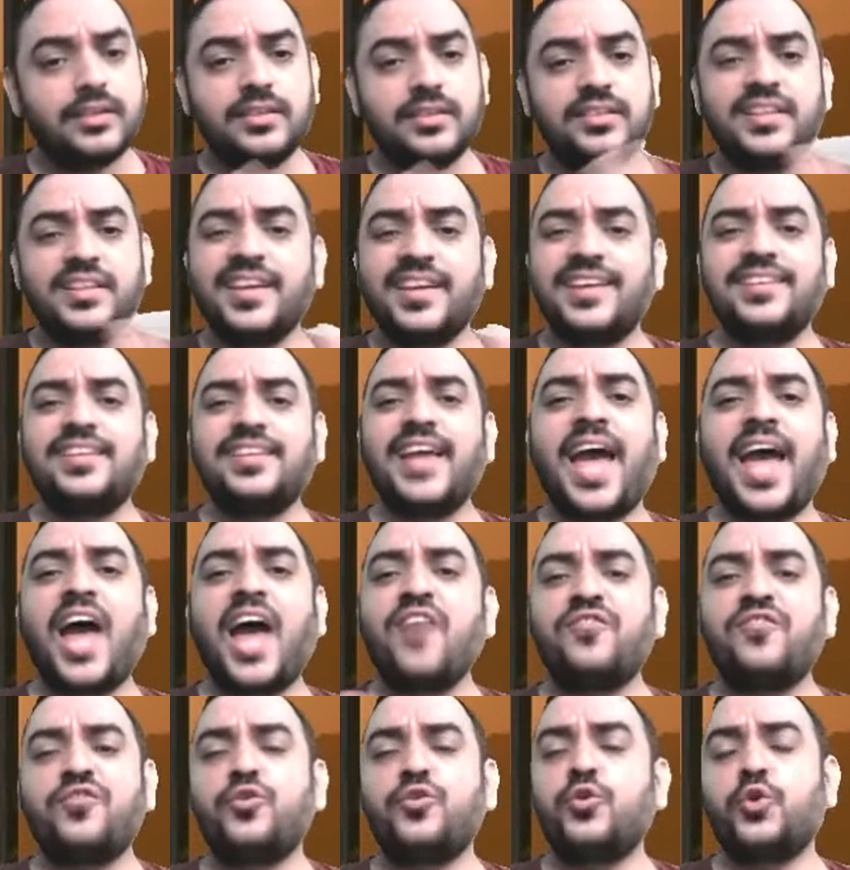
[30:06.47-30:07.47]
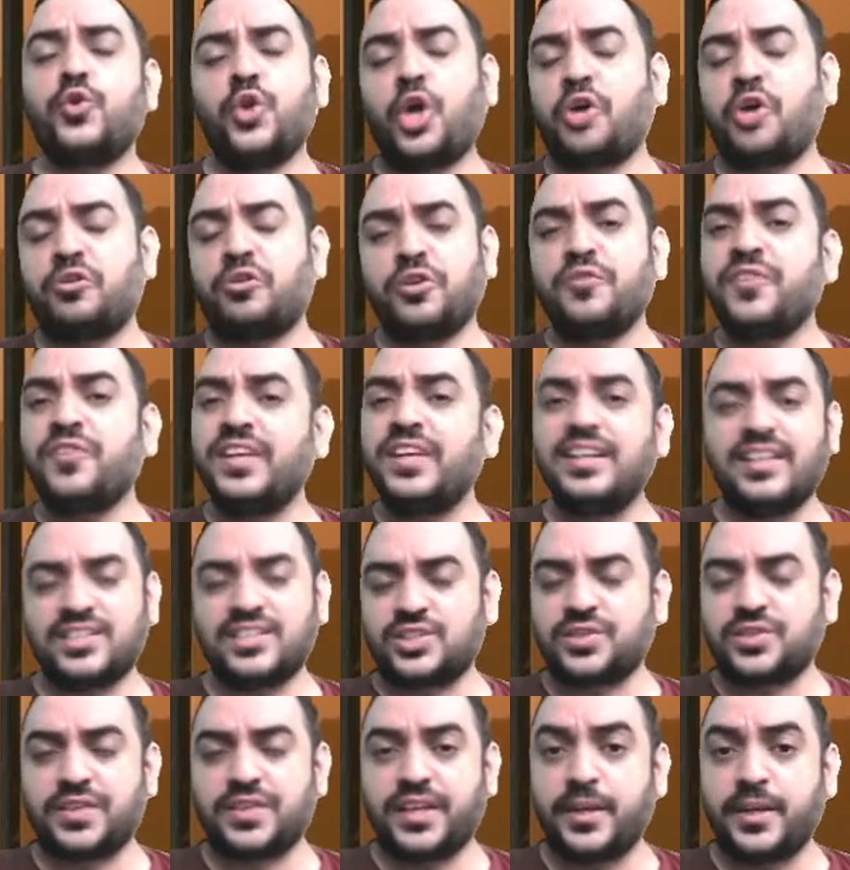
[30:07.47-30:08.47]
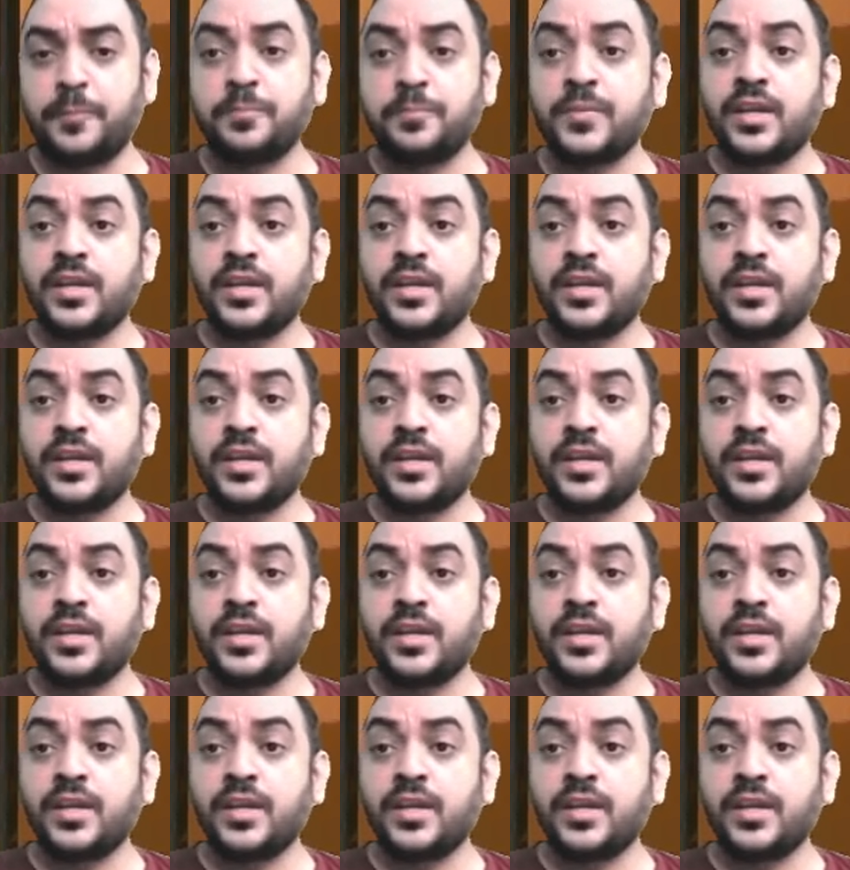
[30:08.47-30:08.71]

They have to do a lot of industry.